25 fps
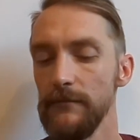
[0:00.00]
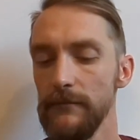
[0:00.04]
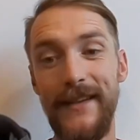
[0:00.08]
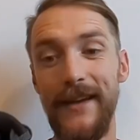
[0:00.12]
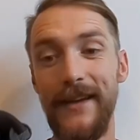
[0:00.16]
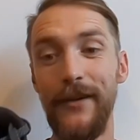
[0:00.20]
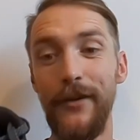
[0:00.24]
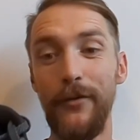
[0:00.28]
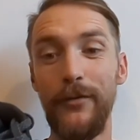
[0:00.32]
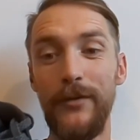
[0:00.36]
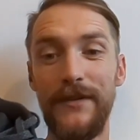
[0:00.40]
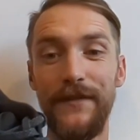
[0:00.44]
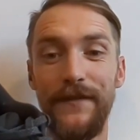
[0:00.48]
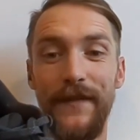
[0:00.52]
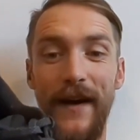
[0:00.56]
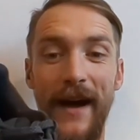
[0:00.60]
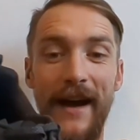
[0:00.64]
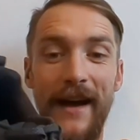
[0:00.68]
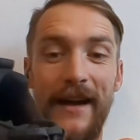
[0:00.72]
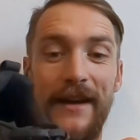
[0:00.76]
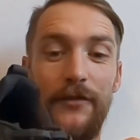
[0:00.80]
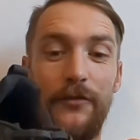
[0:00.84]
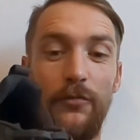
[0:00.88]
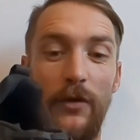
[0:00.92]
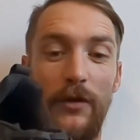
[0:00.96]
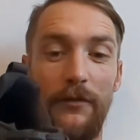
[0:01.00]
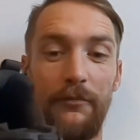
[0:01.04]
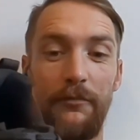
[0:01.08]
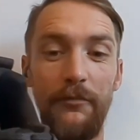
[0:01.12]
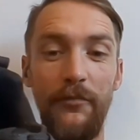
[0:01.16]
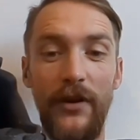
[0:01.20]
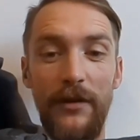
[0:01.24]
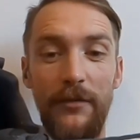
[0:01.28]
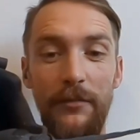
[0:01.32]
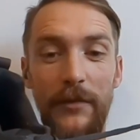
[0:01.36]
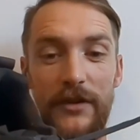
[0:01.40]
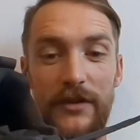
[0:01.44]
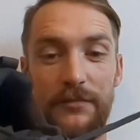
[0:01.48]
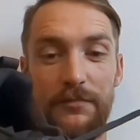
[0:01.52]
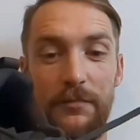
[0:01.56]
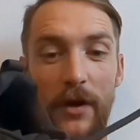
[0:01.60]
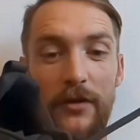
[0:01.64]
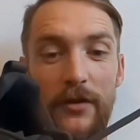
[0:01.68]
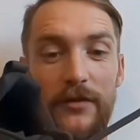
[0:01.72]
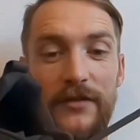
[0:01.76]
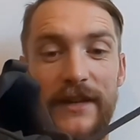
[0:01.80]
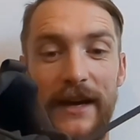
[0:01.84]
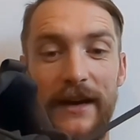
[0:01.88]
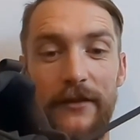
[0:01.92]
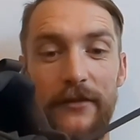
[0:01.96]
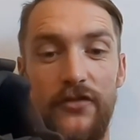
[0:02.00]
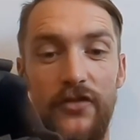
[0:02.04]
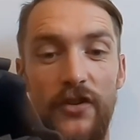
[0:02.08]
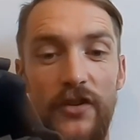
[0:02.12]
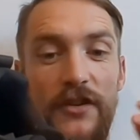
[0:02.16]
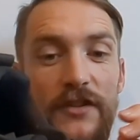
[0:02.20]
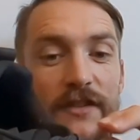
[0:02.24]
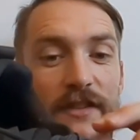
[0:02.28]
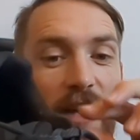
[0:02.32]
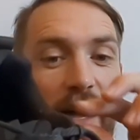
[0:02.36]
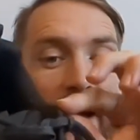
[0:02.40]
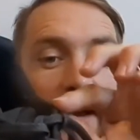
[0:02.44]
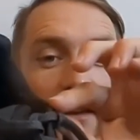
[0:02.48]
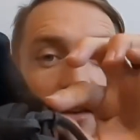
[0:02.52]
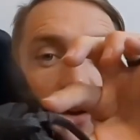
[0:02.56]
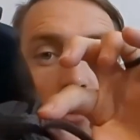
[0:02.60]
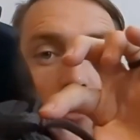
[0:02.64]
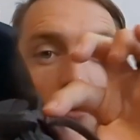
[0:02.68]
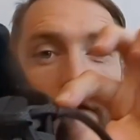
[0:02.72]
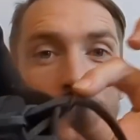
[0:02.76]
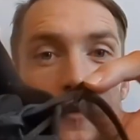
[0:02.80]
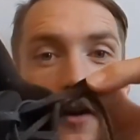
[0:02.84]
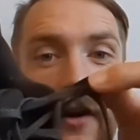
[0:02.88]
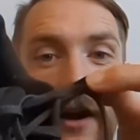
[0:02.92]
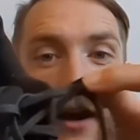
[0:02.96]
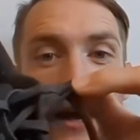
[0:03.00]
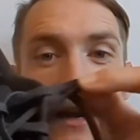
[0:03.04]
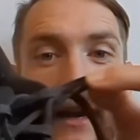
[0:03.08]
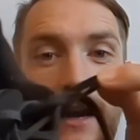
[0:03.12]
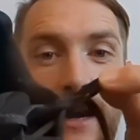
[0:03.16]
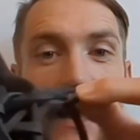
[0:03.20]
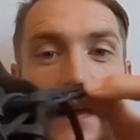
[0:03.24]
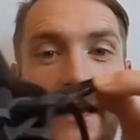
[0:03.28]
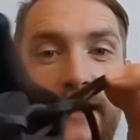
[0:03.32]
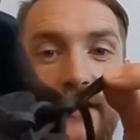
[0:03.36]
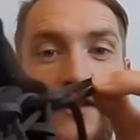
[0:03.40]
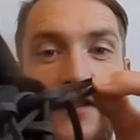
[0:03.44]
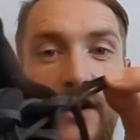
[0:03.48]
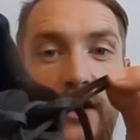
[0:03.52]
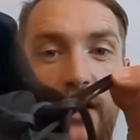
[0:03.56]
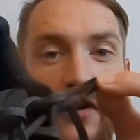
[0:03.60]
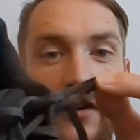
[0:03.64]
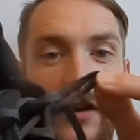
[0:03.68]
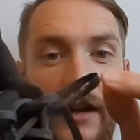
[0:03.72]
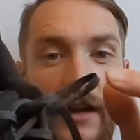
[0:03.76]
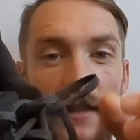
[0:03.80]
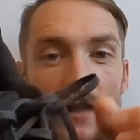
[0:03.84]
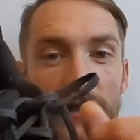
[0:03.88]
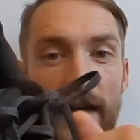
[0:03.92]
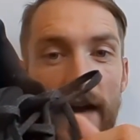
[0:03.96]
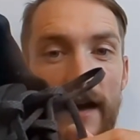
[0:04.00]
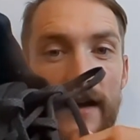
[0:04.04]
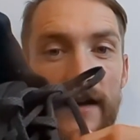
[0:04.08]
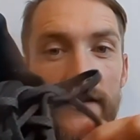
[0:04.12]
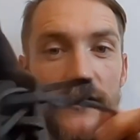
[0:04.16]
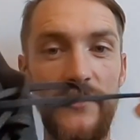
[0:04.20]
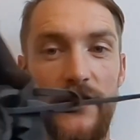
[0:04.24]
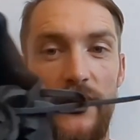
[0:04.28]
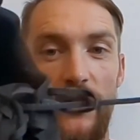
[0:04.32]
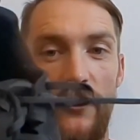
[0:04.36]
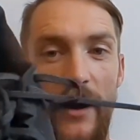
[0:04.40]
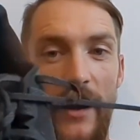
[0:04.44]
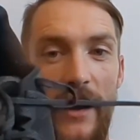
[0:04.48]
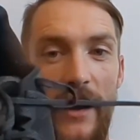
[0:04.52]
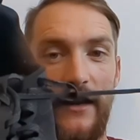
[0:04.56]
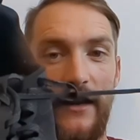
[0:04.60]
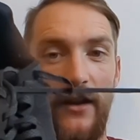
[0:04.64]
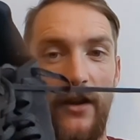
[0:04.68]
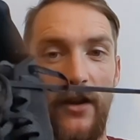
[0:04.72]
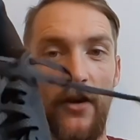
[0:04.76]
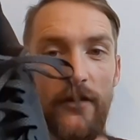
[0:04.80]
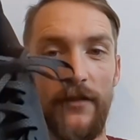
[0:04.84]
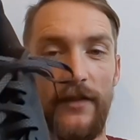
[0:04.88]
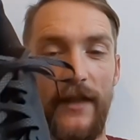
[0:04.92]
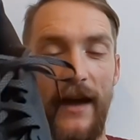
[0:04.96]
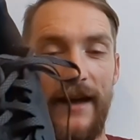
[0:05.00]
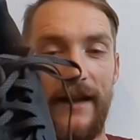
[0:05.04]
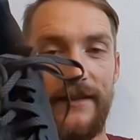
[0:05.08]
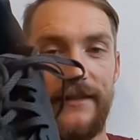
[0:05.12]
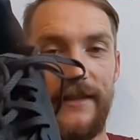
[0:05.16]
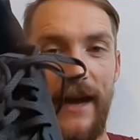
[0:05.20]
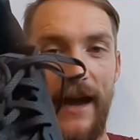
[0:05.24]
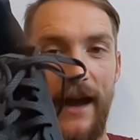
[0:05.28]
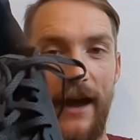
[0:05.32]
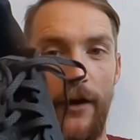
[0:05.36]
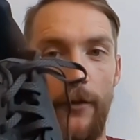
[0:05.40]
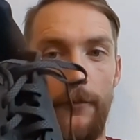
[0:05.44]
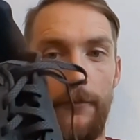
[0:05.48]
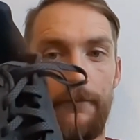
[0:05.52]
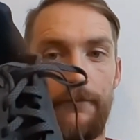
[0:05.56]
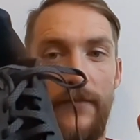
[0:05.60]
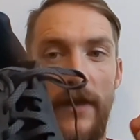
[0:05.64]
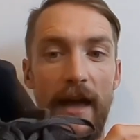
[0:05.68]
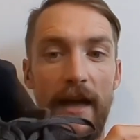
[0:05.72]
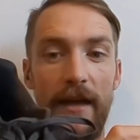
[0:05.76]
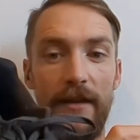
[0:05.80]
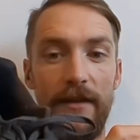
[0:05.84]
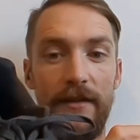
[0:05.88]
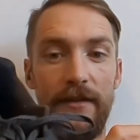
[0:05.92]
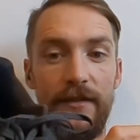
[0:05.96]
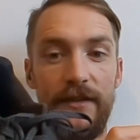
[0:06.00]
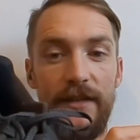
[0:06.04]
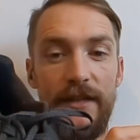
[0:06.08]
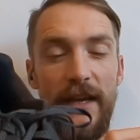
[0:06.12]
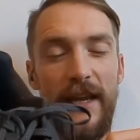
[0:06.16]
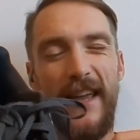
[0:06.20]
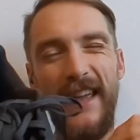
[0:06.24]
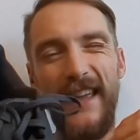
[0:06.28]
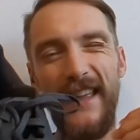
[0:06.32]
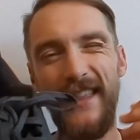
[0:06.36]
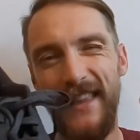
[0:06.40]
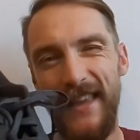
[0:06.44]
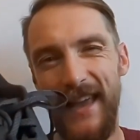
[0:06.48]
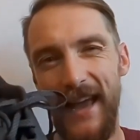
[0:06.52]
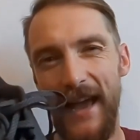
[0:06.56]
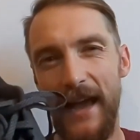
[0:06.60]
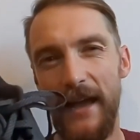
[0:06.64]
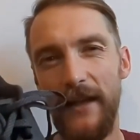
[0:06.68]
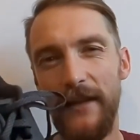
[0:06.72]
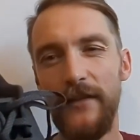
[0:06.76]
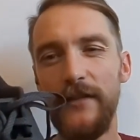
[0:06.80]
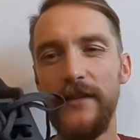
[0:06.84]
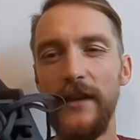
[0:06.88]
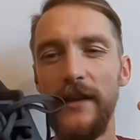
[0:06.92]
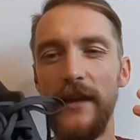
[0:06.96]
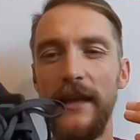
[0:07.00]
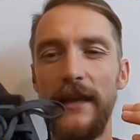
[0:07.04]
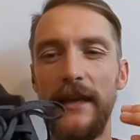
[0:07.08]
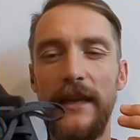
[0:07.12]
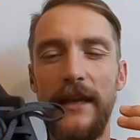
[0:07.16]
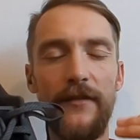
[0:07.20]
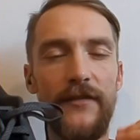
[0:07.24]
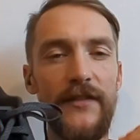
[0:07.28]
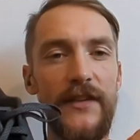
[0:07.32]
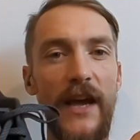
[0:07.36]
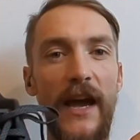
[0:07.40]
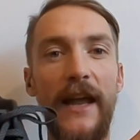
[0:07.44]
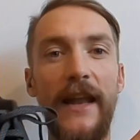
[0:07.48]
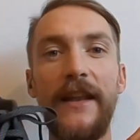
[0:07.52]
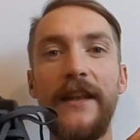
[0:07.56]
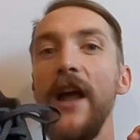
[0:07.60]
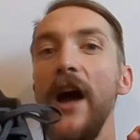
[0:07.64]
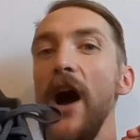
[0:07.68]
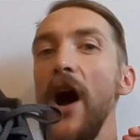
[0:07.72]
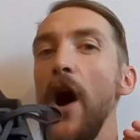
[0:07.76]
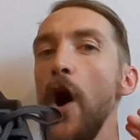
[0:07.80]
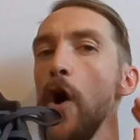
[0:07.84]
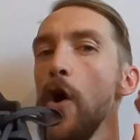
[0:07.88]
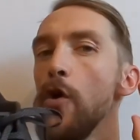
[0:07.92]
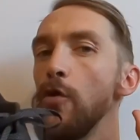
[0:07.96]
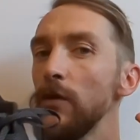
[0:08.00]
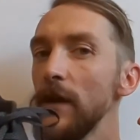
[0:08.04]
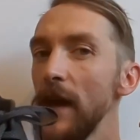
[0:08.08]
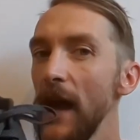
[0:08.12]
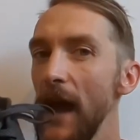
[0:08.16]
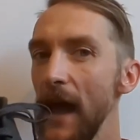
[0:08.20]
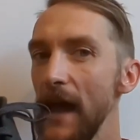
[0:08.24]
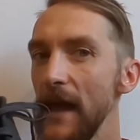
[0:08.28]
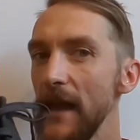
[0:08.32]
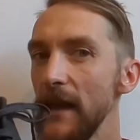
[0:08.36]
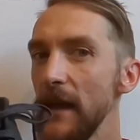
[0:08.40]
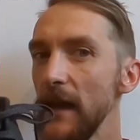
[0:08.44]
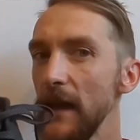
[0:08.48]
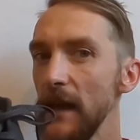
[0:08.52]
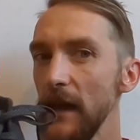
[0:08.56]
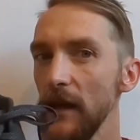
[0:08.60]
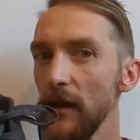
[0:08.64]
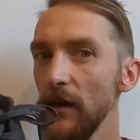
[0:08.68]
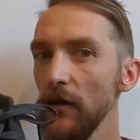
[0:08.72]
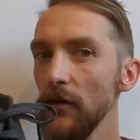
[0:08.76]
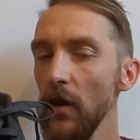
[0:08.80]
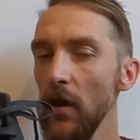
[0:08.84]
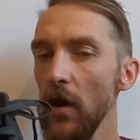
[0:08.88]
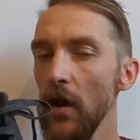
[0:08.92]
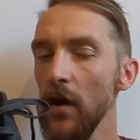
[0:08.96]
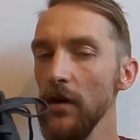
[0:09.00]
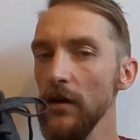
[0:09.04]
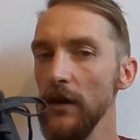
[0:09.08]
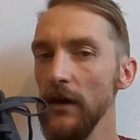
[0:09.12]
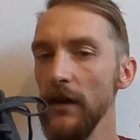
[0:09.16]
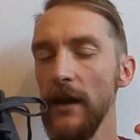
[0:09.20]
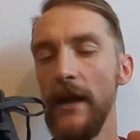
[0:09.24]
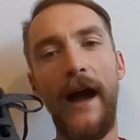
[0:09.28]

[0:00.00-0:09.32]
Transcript: As I always find with pretty much most Ultras, I go for a lace lock in there, so lock that down. And in the end, it gives an okay heel lock.